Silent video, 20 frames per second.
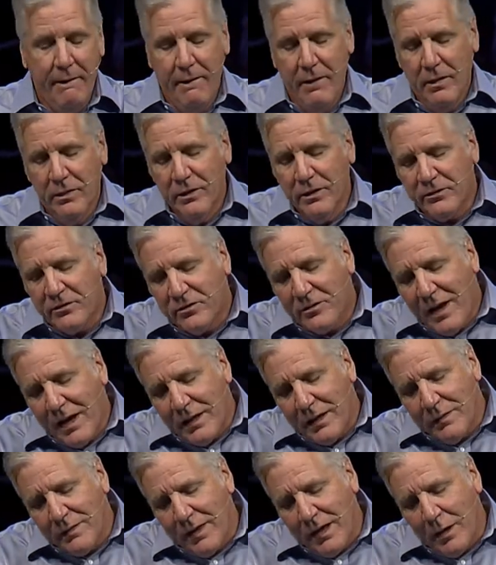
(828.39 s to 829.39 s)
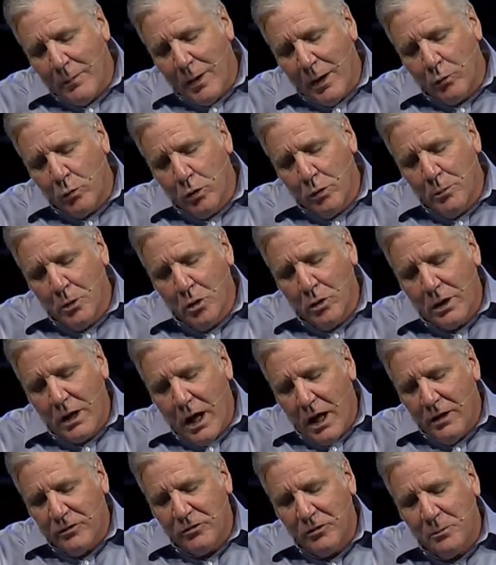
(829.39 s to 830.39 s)
The second thing about rumor or
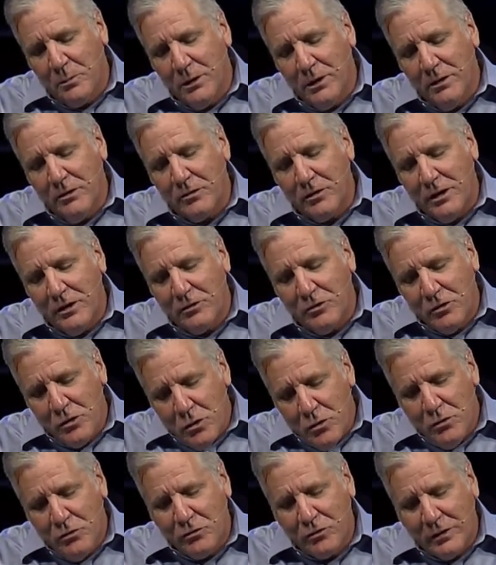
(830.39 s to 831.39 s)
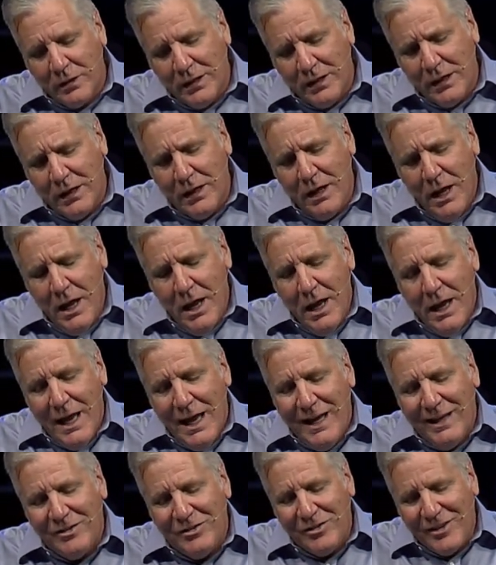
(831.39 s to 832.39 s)
gossip is it's usually
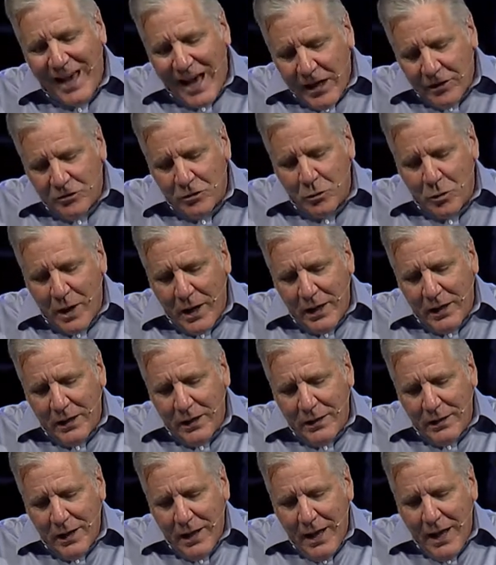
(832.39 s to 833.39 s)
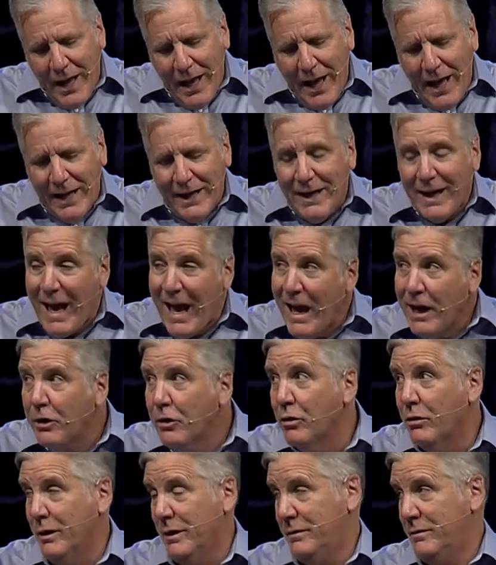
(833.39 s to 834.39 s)
exaggerated and
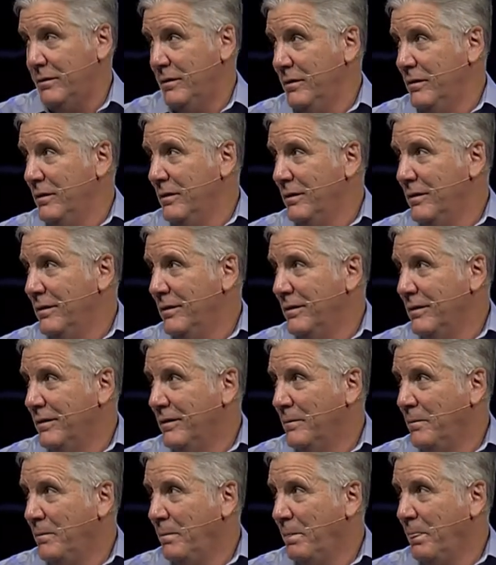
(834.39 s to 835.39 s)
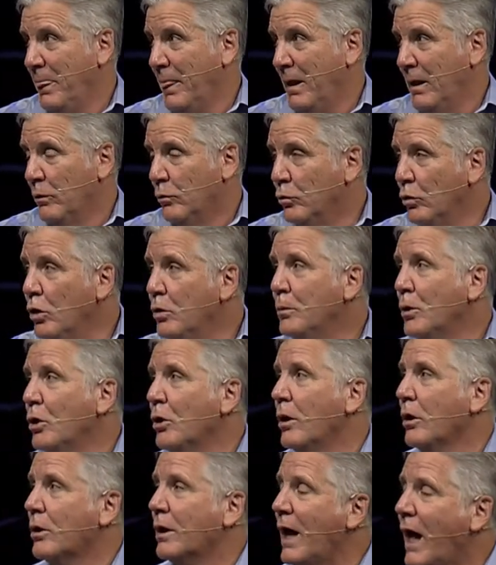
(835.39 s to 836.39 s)
inaccurate. Rumor
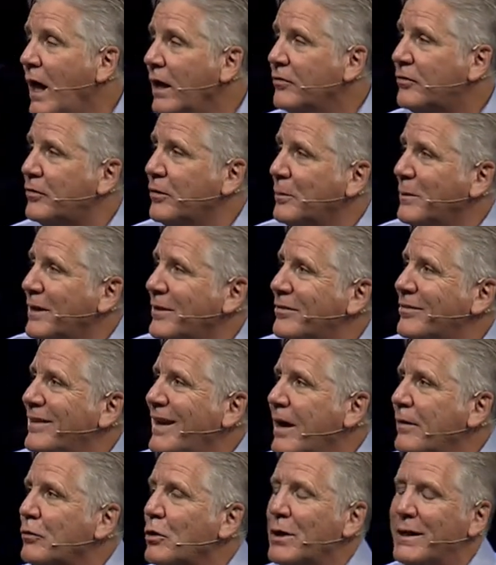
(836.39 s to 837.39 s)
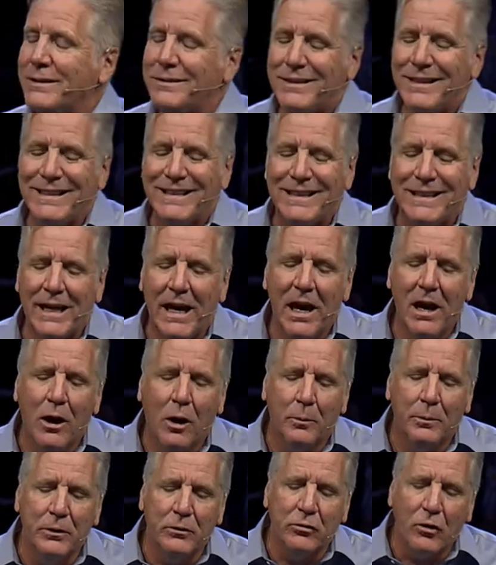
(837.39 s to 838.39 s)
or gossip is never intended to
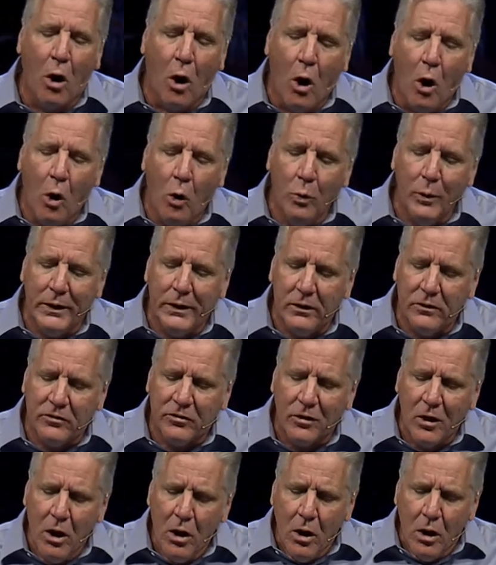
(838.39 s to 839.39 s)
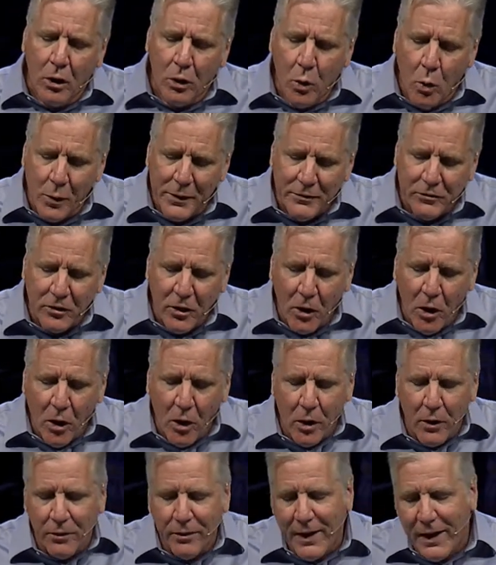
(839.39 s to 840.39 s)
help. It's always going to
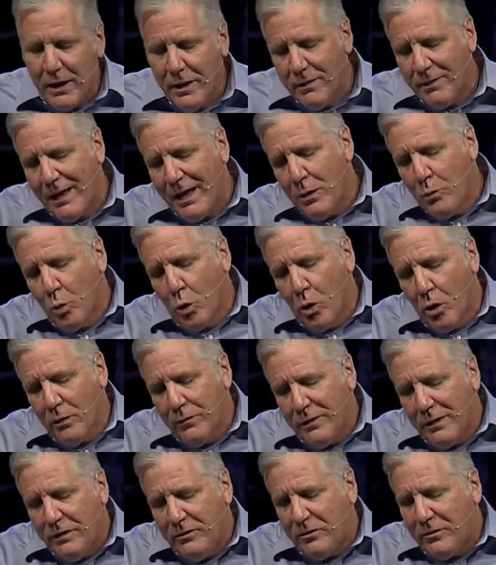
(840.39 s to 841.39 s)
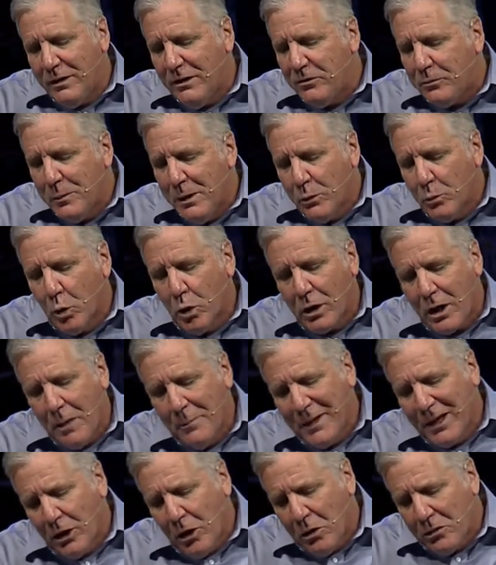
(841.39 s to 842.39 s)
hurt. These men weren't
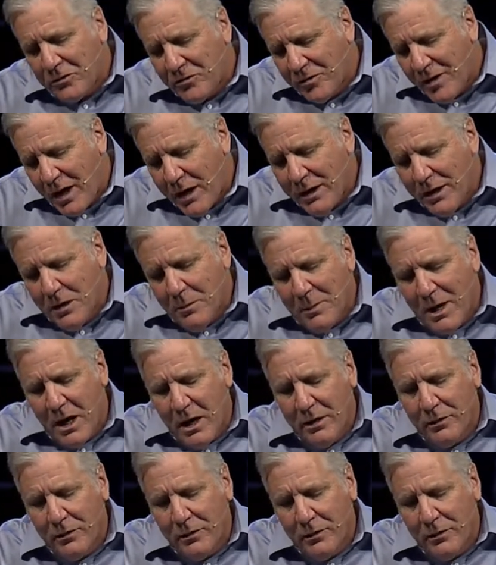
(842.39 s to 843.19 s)
coming alongside Nehemiah.